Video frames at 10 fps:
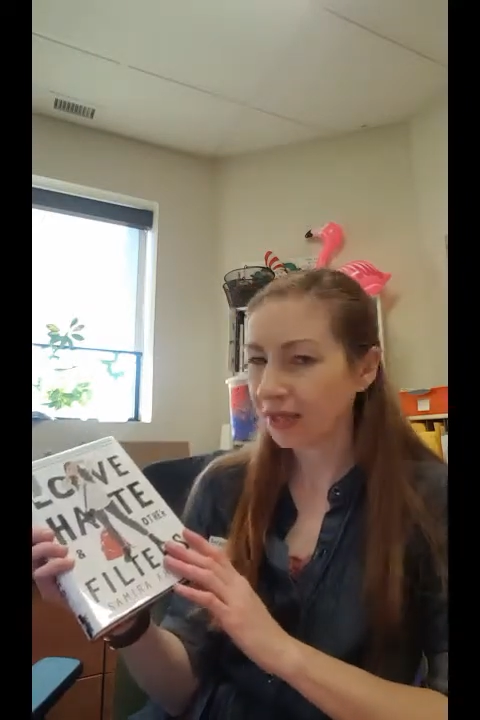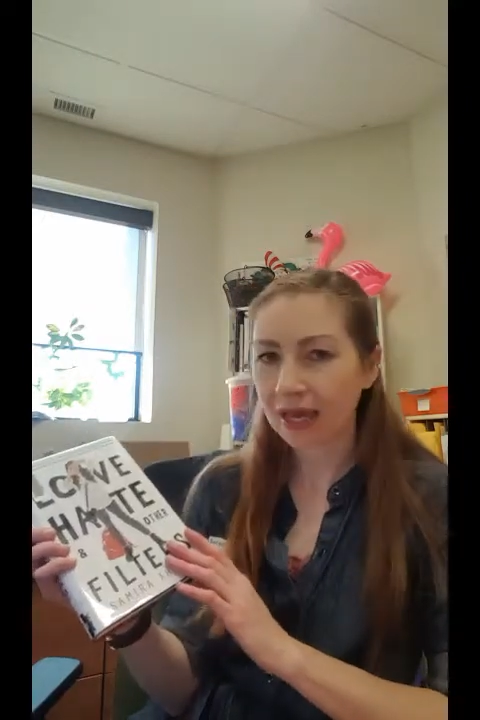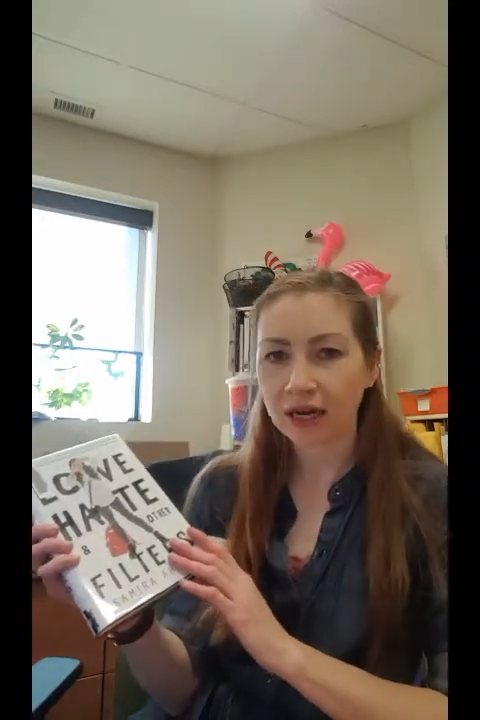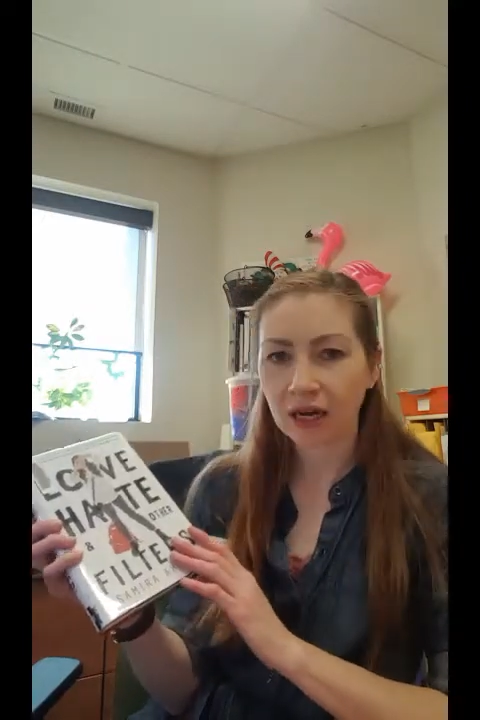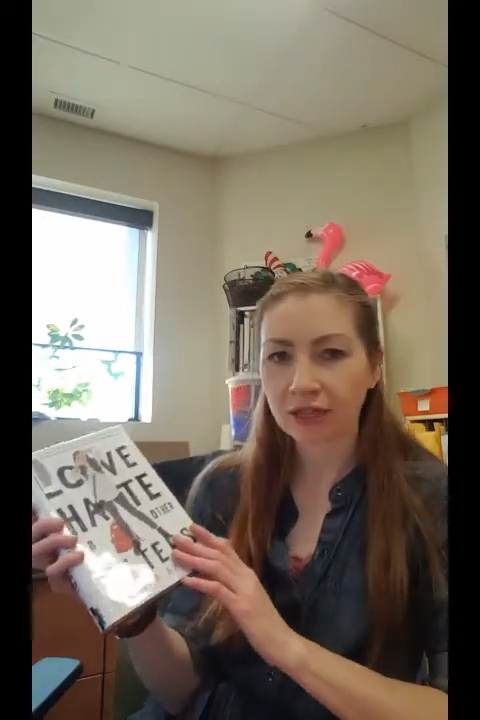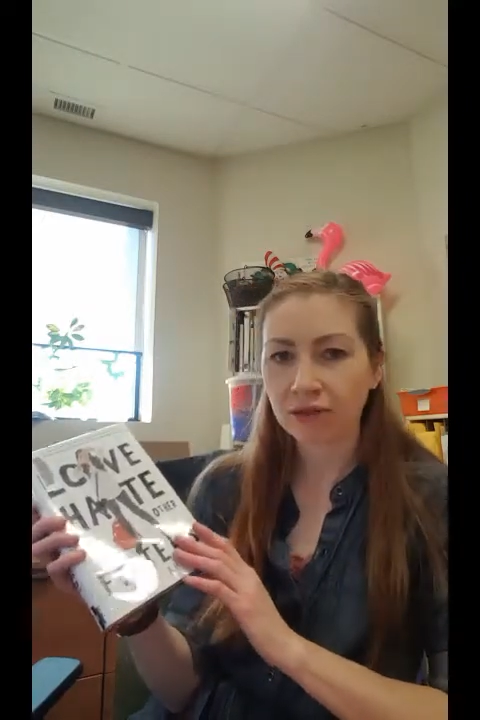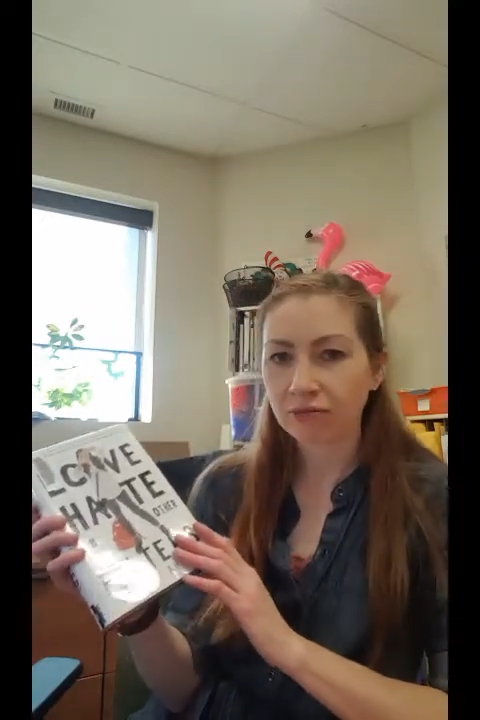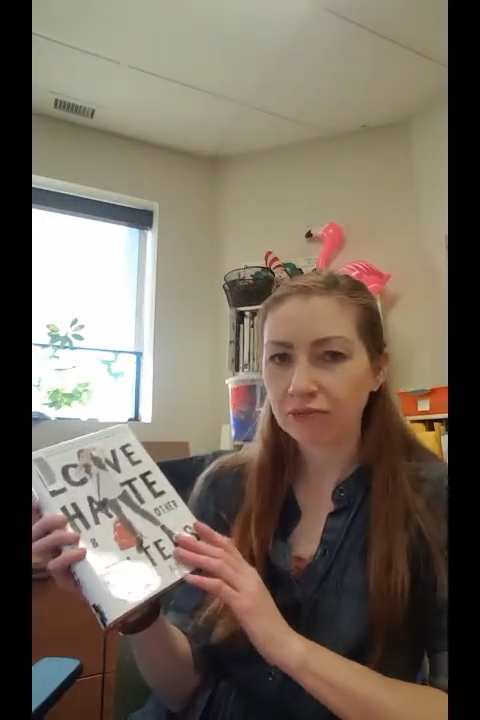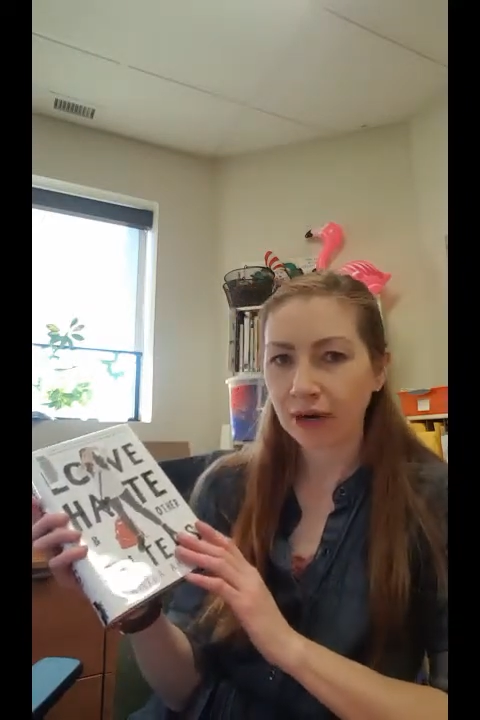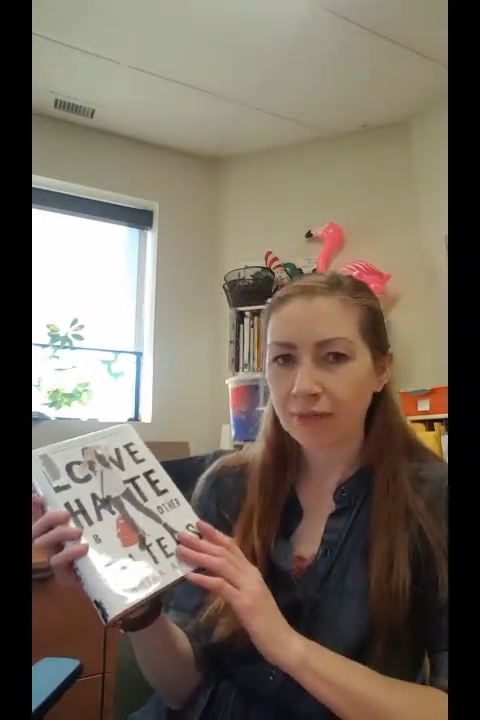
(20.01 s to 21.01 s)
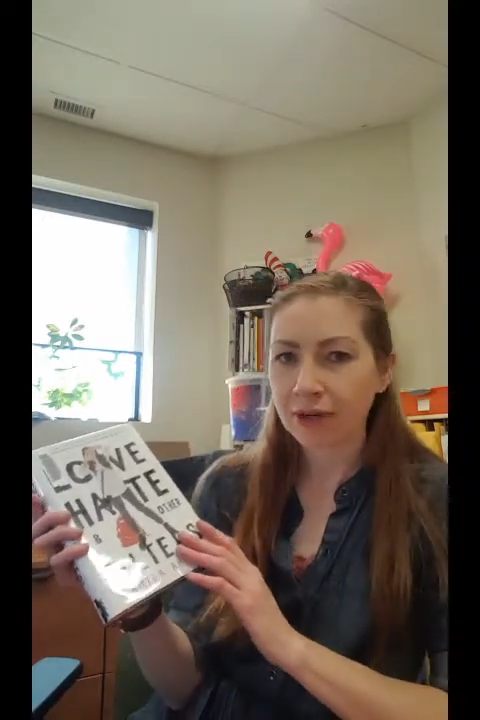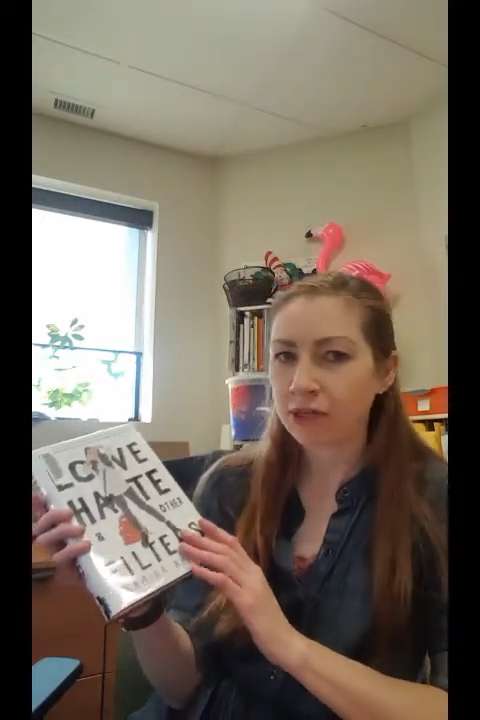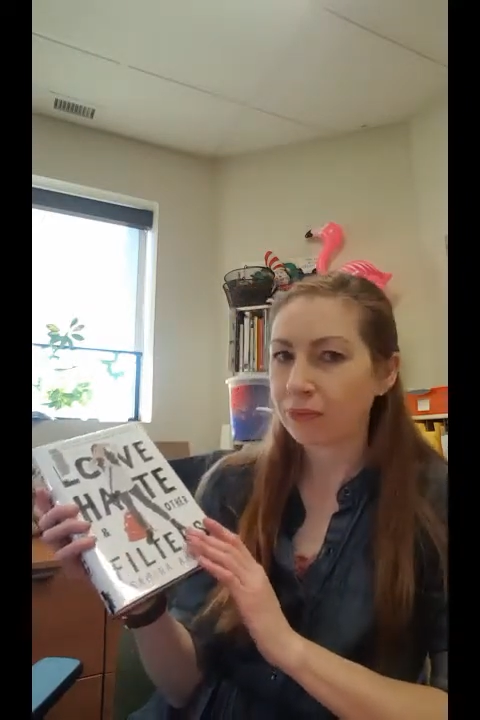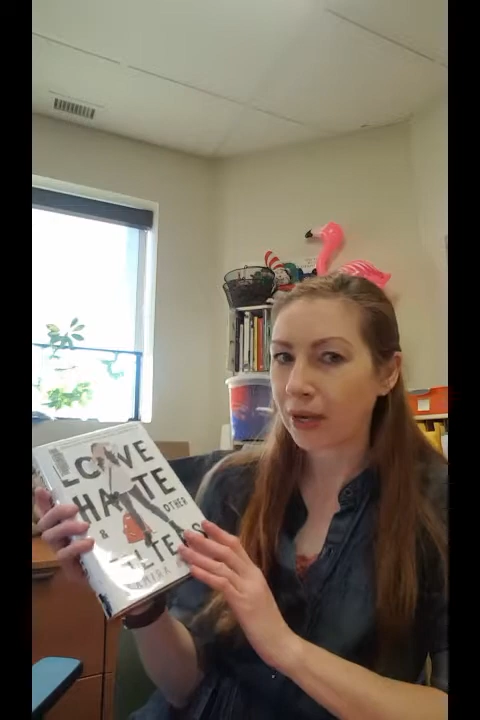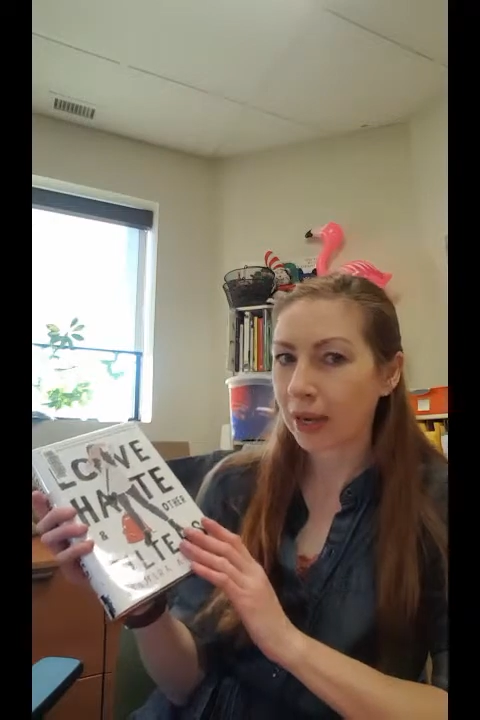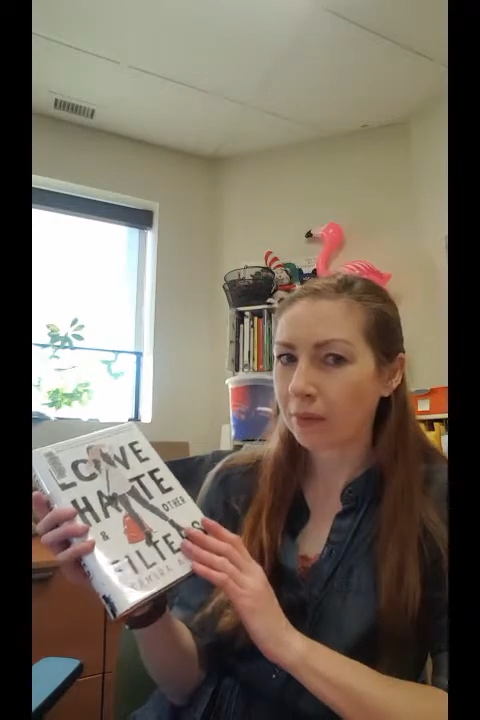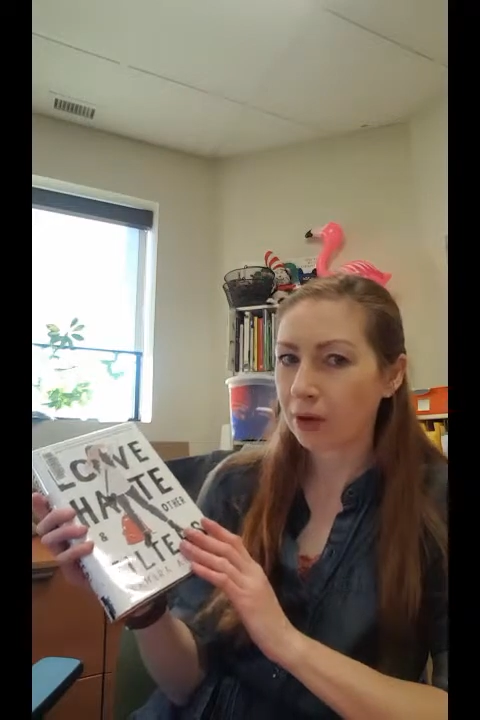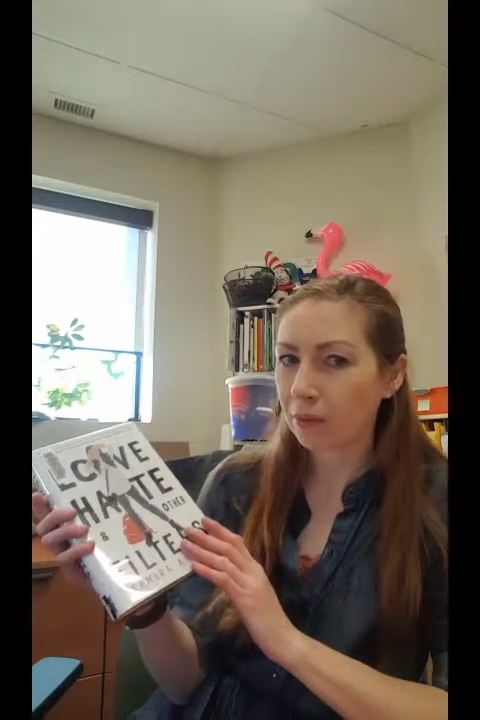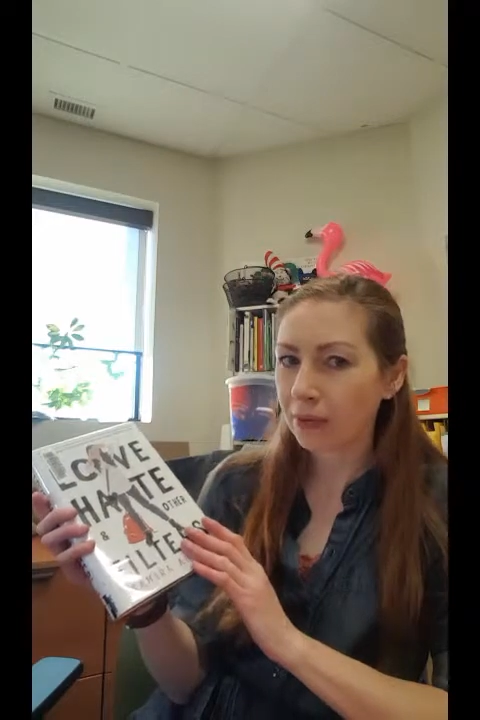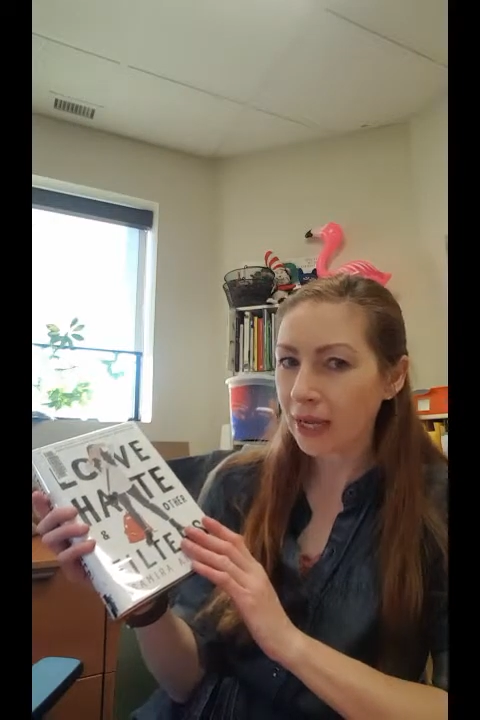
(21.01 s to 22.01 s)
then I do recommend you pick up a
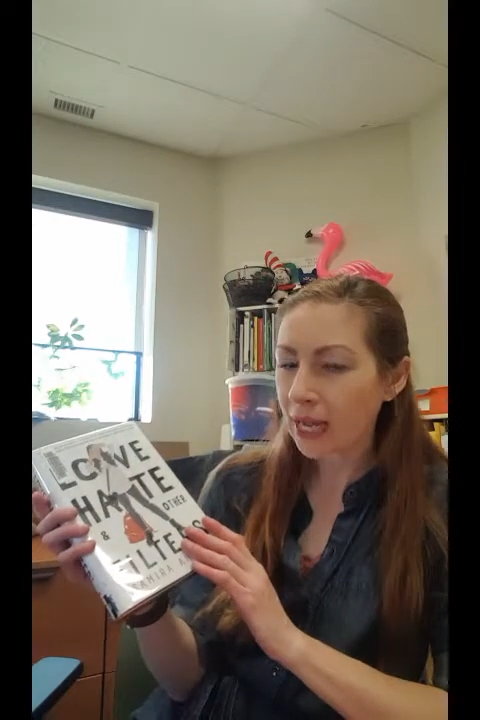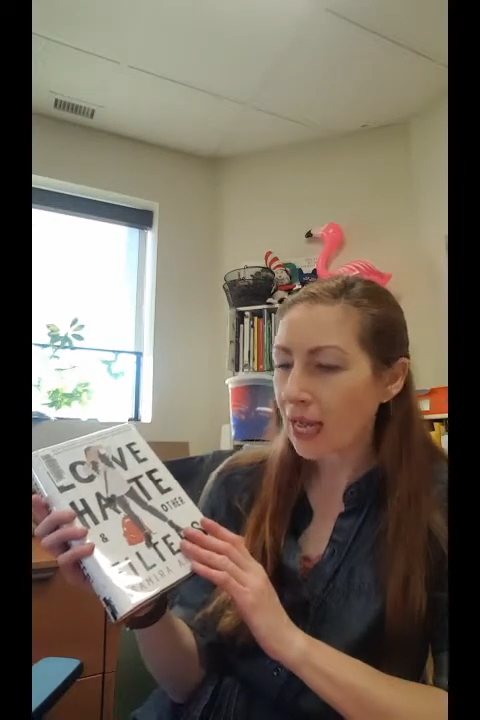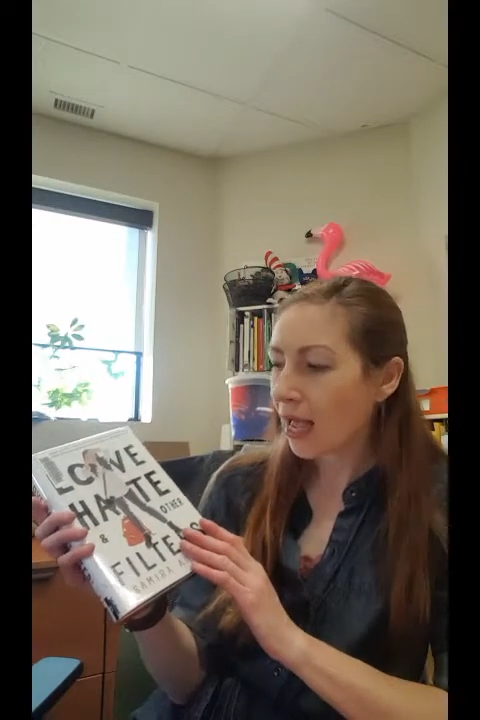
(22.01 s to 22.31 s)
copy,